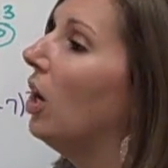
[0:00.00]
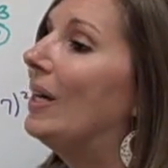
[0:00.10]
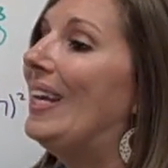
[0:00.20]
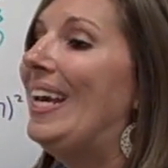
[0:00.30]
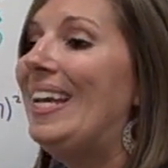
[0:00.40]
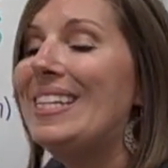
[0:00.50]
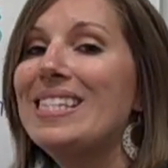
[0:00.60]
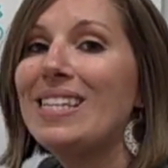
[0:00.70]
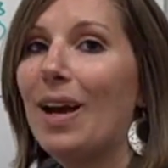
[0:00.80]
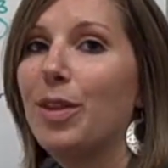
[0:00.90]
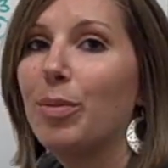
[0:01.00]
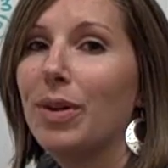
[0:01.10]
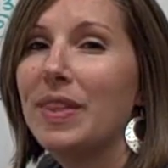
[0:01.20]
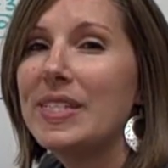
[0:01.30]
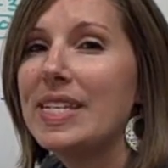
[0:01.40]
on inside the
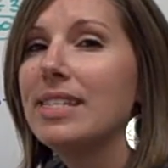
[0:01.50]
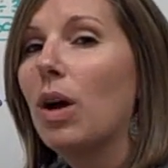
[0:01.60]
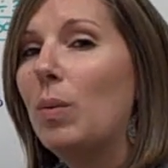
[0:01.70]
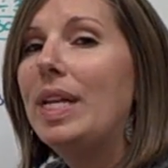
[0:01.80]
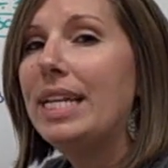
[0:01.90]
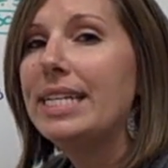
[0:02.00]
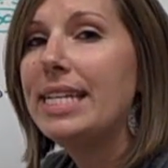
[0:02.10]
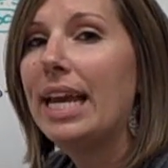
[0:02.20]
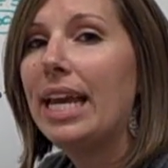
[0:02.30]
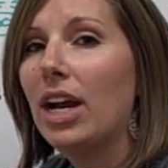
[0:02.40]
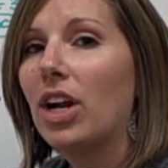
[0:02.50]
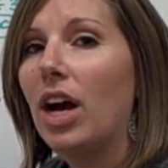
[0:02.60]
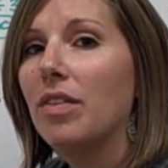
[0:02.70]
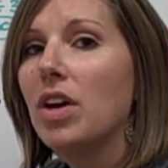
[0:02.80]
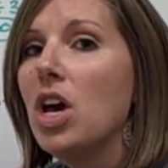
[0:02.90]
parentheses that we need to take care
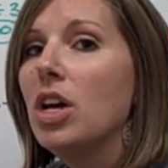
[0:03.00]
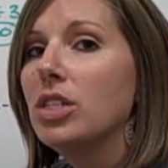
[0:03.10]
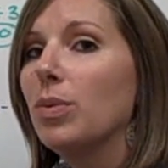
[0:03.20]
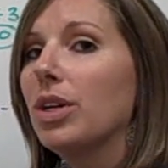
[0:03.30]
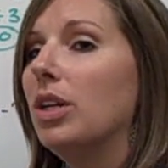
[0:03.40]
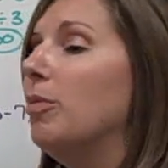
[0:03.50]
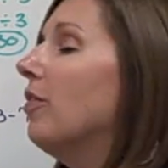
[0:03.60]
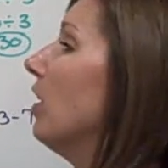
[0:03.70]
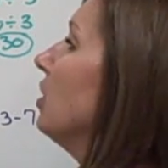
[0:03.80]
of. So we're going to move